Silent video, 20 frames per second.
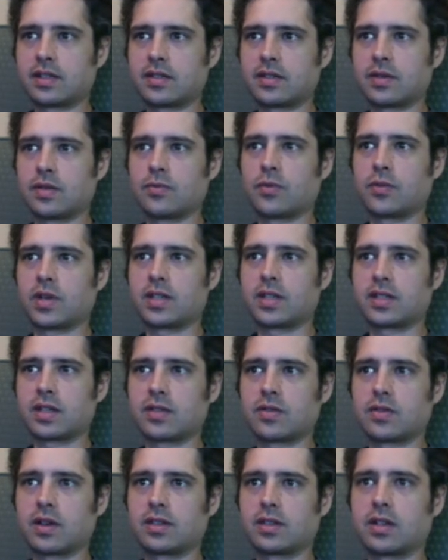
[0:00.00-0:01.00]
what it says
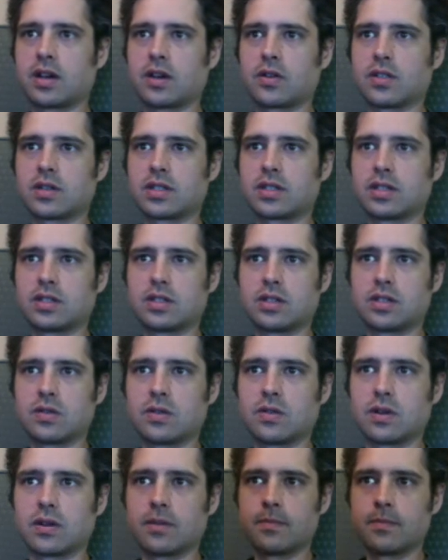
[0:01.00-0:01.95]
right there, Kristen Stewart.